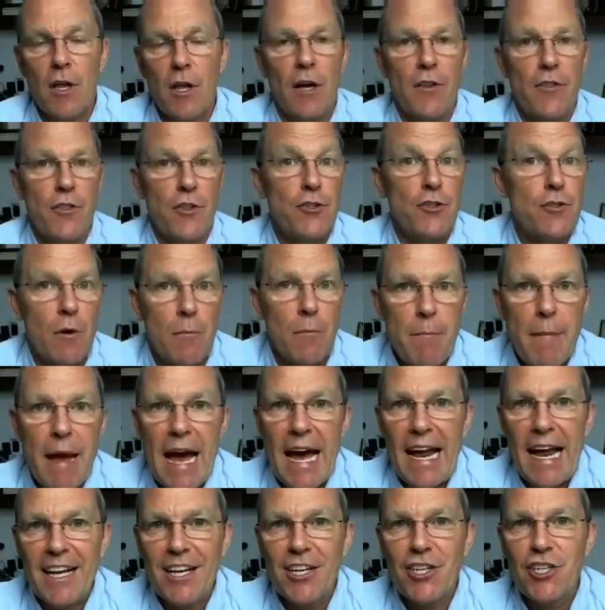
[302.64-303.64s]
the
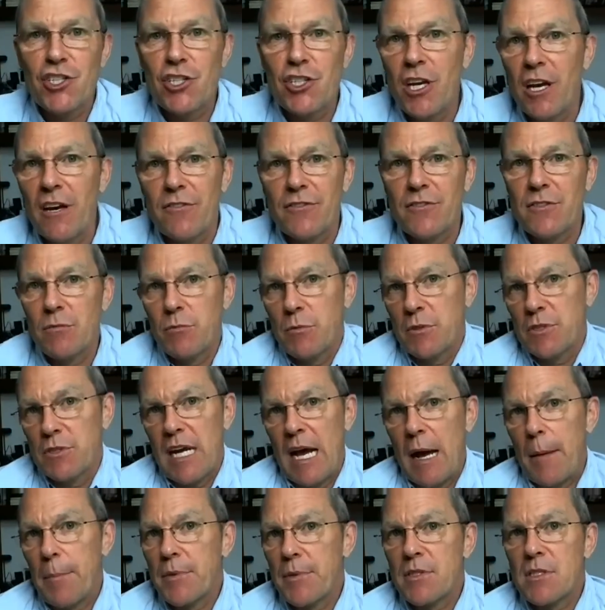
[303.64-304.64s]
dramatic shift, which
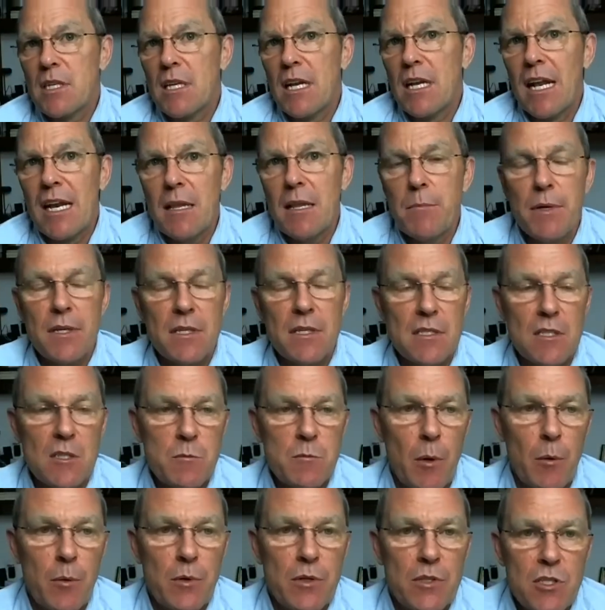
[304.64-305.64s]
happens in any business,
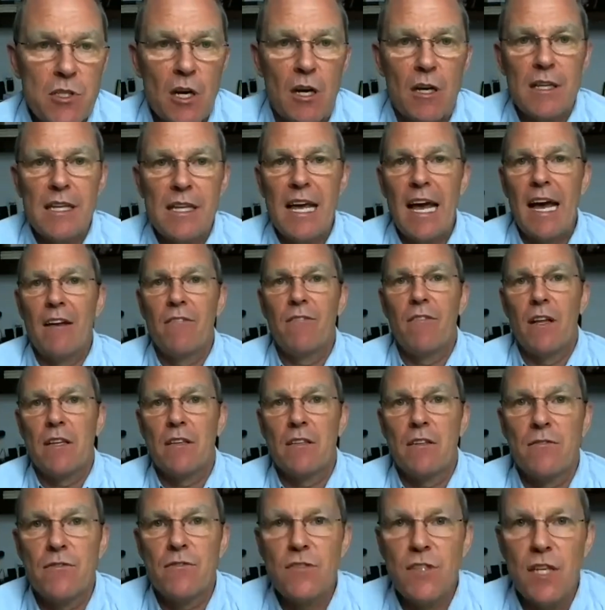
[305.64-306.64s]
but we saw the advent
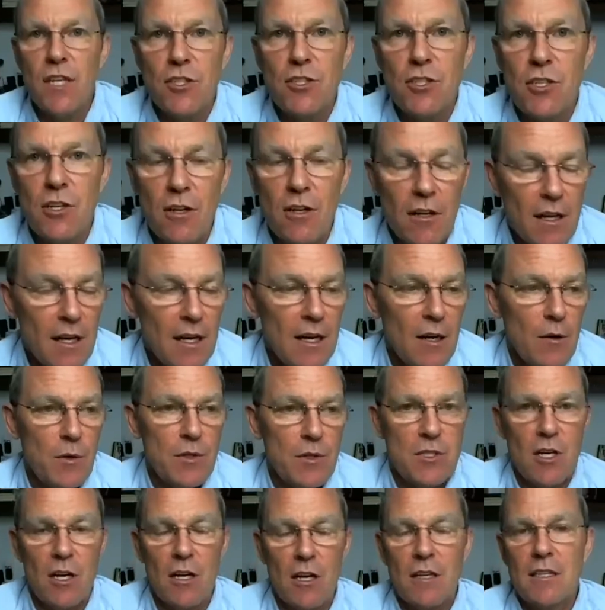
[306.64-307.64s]
of digital. We
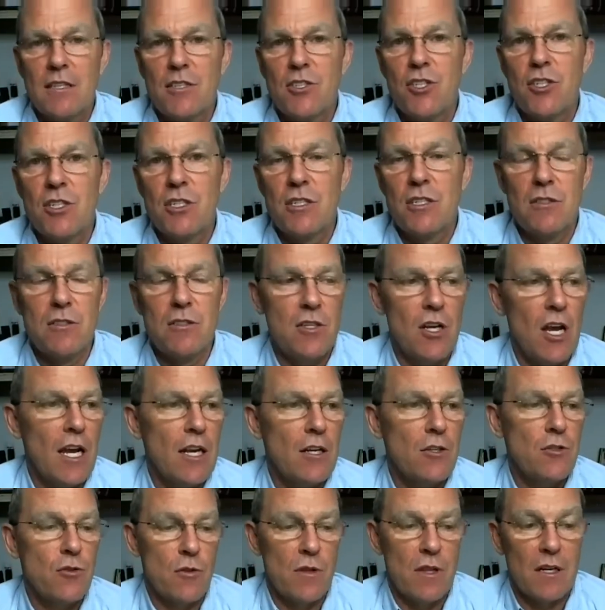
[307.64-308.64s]
saw the
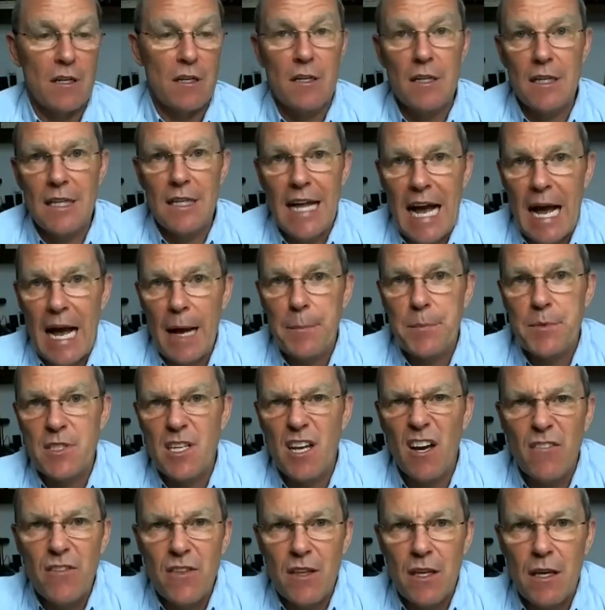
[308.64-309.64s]
change or the collapse
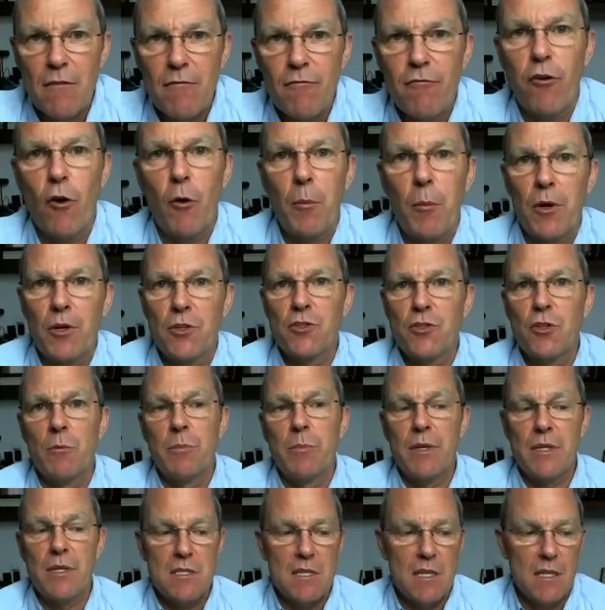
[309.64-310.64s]
of the infomercial
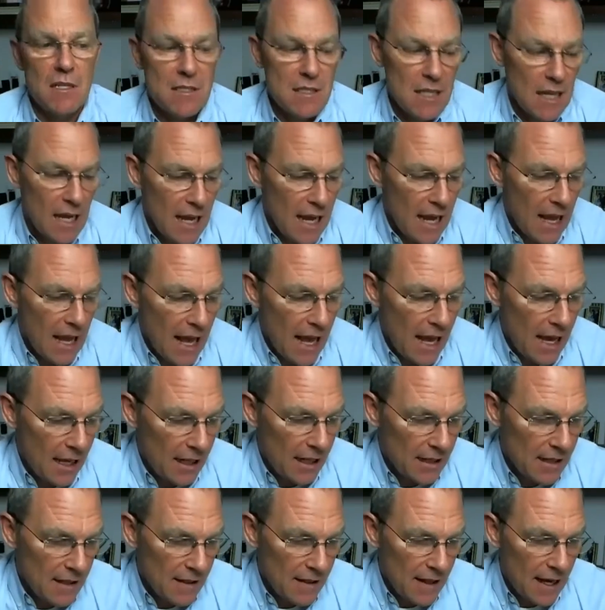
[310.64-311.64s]
business,
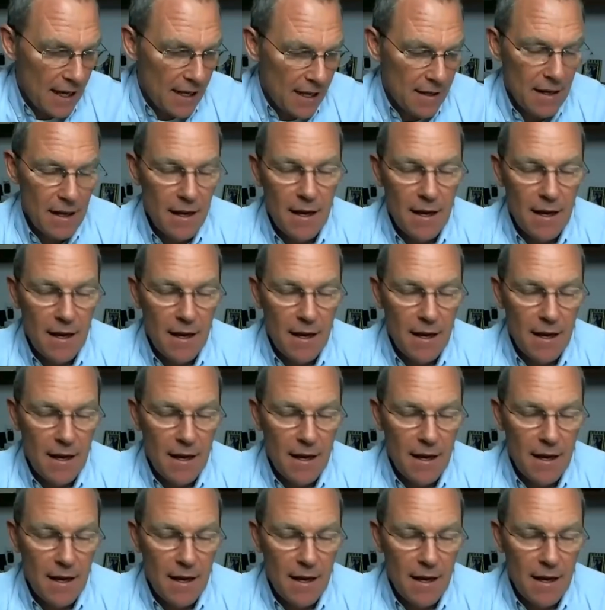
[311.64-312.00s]
and that